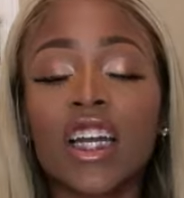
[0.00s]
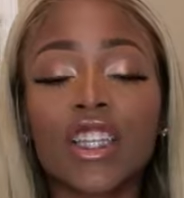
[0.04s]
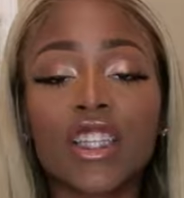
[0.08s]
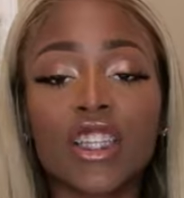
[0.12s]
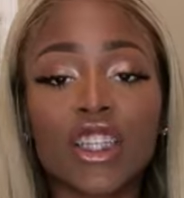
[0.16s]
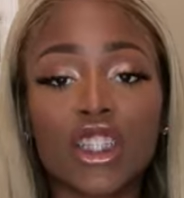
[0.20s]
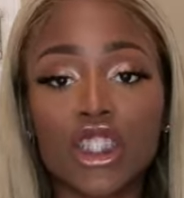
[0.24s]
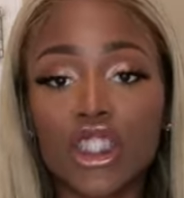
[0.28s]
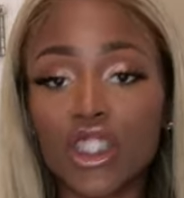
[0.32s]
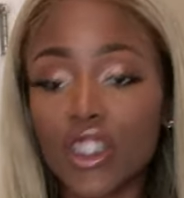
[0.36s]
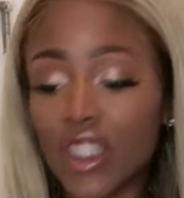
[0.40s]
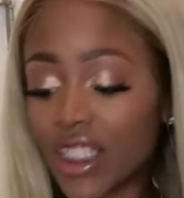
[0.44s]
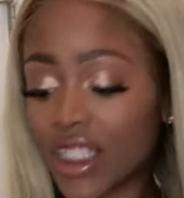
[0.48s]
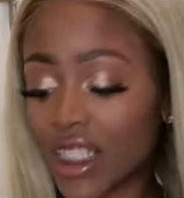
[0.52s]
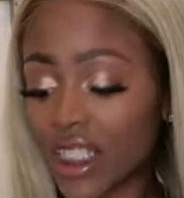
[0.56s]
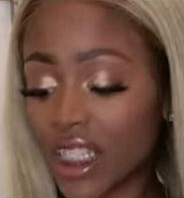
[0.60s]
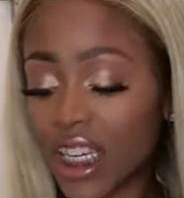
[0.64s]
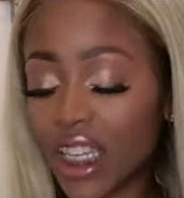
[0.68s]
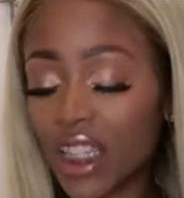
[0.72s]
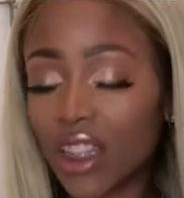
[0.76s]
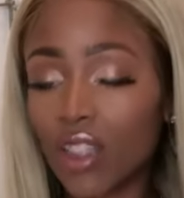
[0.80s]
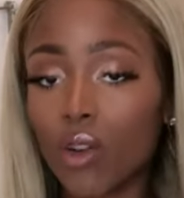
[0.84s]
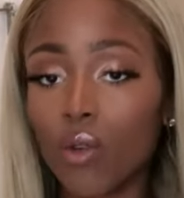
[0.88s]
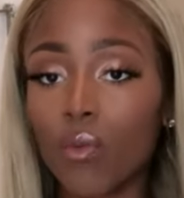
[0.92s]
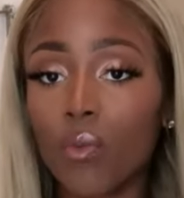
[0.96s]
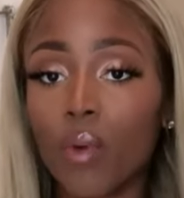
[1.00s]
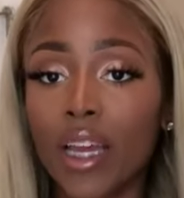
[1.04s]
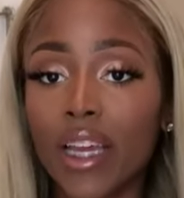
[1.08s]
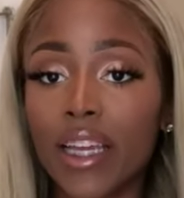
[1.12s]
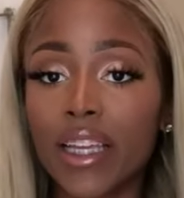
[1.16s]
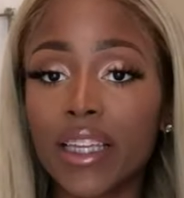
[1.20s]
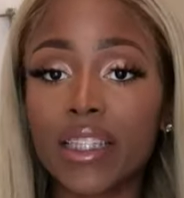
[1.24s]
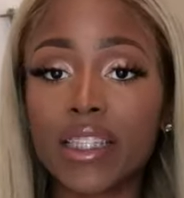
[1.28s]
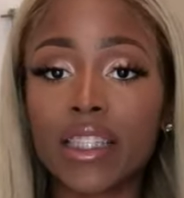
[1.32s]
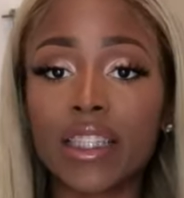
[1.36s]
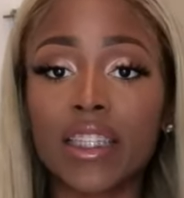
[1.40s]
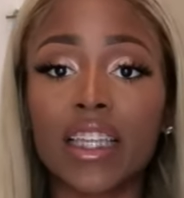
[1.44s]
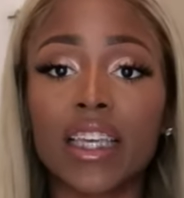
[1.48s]
They're stretchy in the
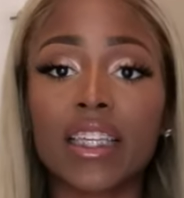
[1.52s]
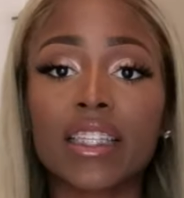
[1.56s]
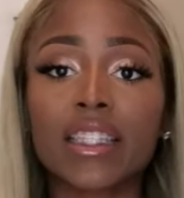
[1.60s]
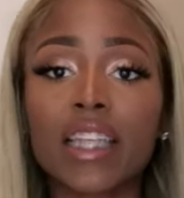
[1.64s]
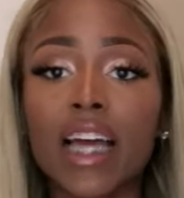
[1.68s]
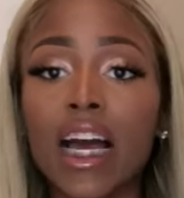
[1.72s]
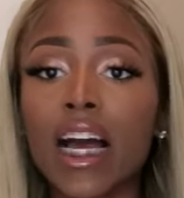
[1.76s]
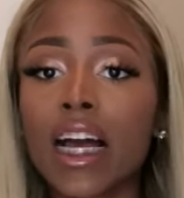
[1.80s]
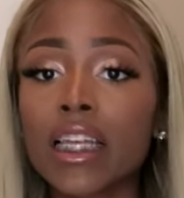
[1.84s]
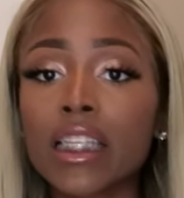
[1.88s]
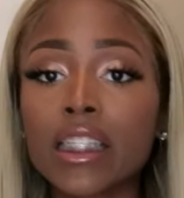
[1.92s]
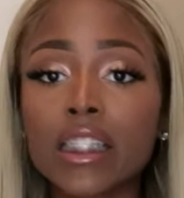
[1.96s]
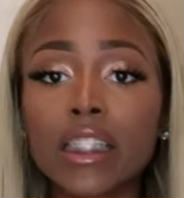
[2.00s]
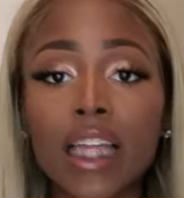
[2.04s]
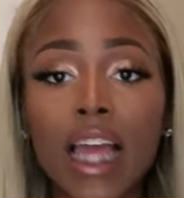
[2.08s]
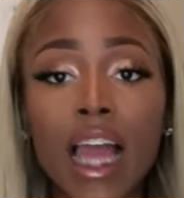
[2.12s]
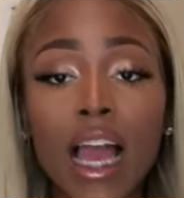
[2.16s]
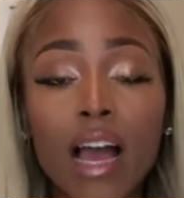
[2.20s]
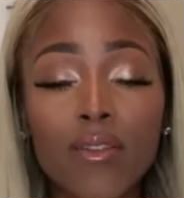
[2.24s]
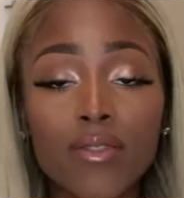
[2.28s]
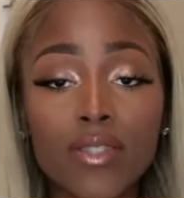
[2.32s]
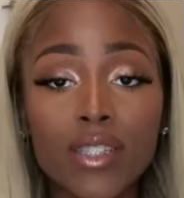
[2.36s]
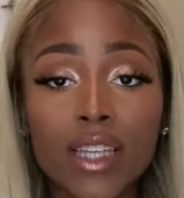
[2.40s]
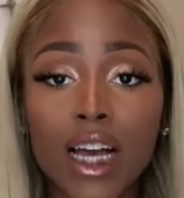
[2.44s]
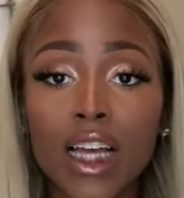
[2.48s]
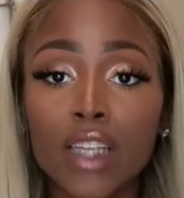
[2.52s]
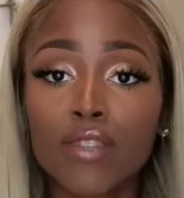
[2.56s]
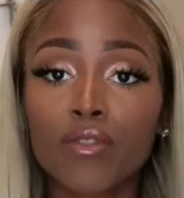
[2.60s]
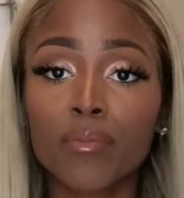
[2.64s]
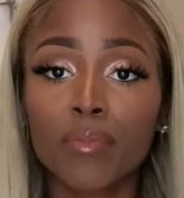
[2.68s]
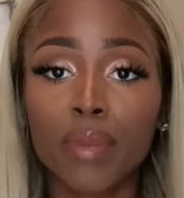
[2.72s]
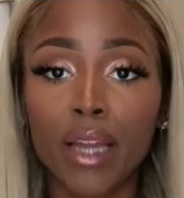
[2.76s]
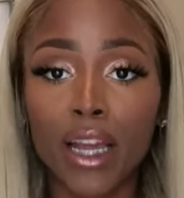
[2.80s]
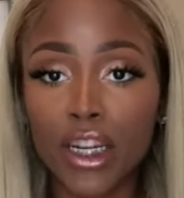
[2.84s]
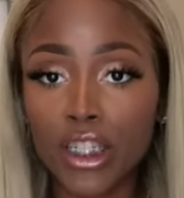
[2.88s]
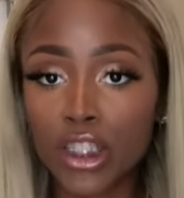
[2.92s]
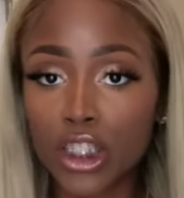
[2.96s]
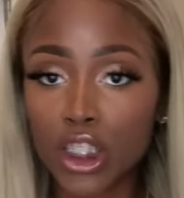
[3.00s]
waist. They size, they have size
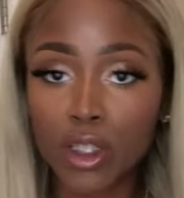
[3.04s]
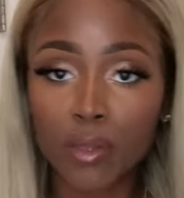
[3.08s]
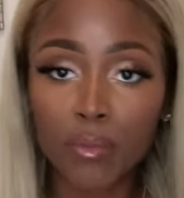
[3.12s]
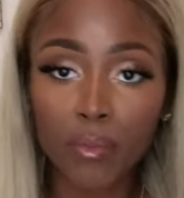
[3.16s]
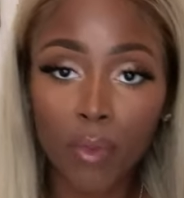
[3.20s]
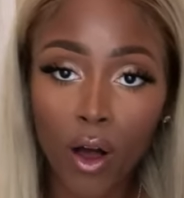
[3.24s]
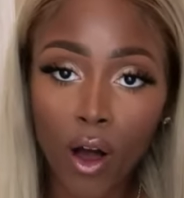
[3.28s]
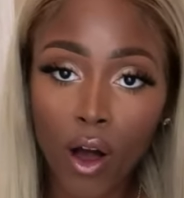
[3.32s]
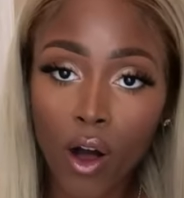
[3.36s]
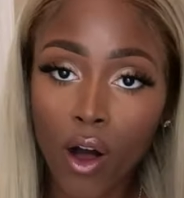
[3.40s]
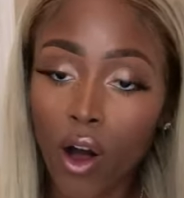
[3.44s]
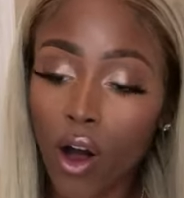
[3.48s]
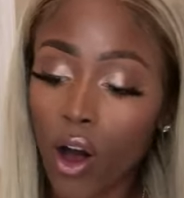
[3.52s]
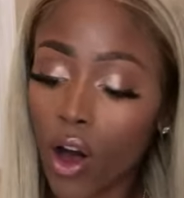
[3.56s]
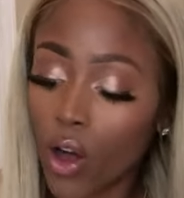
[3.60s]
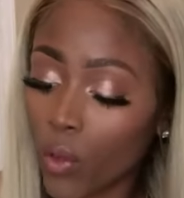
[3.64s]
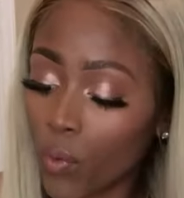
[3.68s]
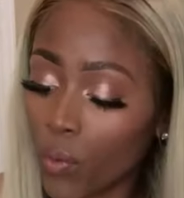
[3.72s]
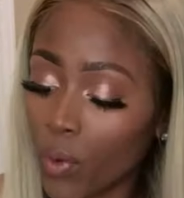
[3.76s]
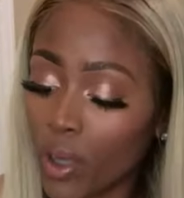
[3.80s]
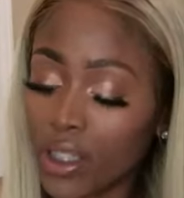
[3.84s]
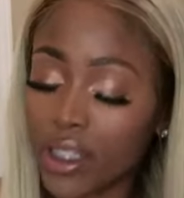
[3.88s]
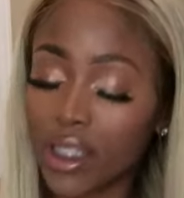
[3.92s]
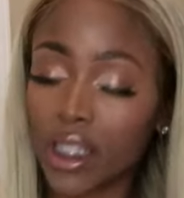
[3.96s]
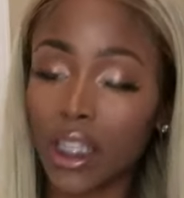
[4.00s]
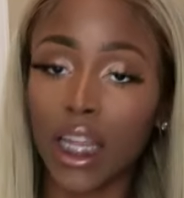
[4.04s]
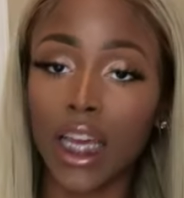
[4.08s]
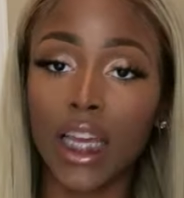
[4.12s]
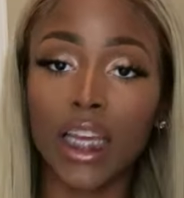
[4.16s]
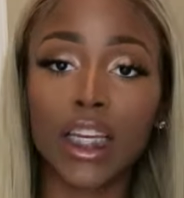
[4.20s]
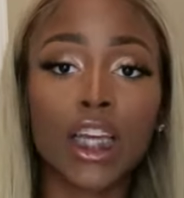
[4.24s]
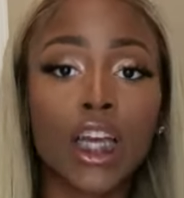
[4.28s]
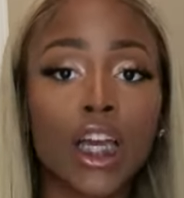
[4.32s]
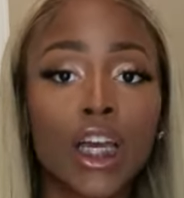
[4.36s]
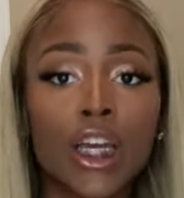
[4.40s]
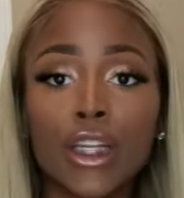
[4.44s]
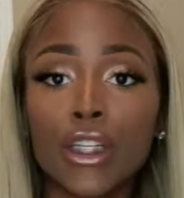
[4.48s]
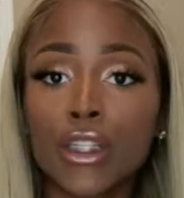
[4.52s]
from extra small all the way to
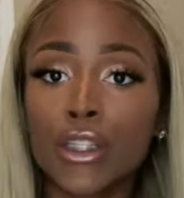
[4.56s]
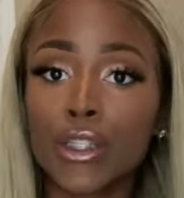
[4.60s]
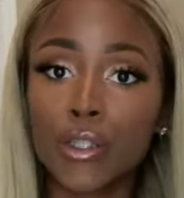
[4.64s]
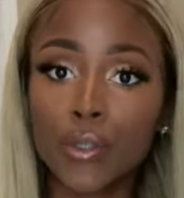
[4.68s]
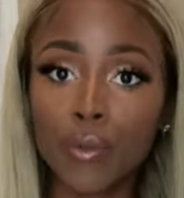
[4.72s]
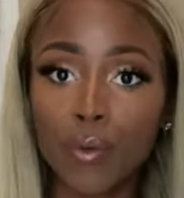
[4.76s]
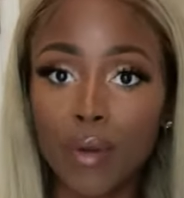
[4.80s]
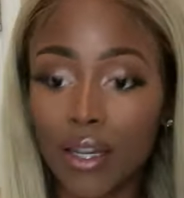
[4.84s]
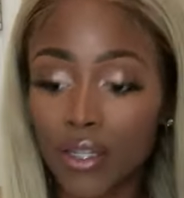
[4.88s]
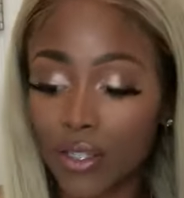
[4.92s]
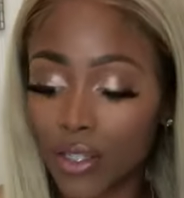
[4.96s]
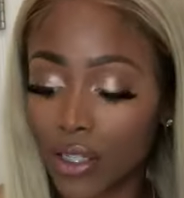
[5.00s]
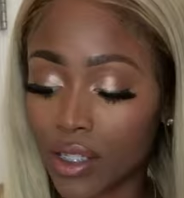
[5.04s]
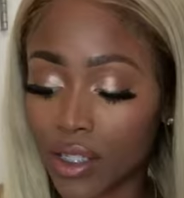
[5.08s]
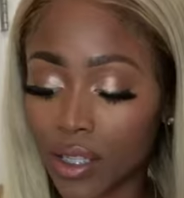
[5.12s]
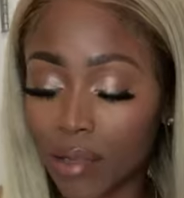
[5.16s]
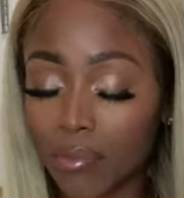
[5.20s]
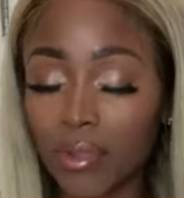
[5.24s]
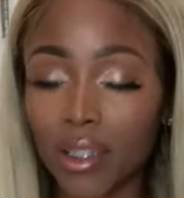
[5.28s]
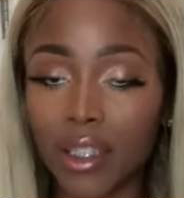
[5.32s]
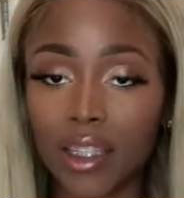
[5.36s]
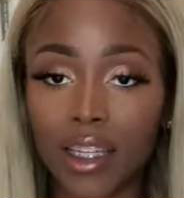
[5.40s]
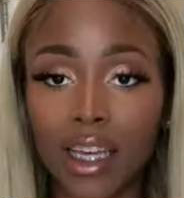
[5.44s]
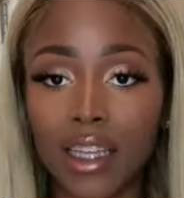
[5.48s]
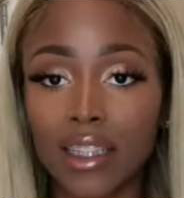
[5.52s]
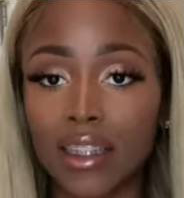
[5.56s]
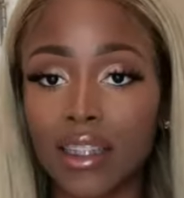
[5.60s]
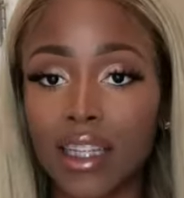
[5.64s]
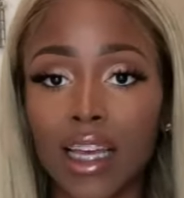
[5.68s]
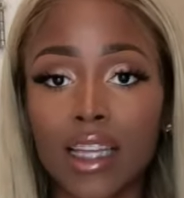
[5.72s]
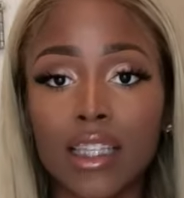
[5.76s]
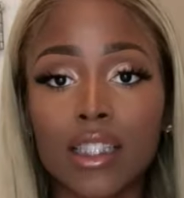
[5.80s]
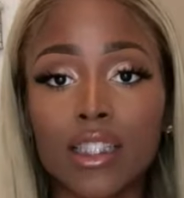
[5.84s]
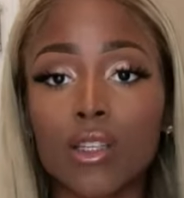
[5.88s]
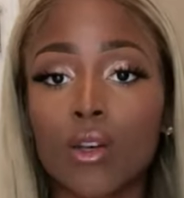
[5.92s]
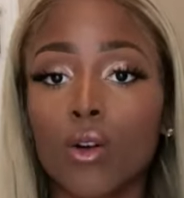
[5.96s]
like two extra, something like that.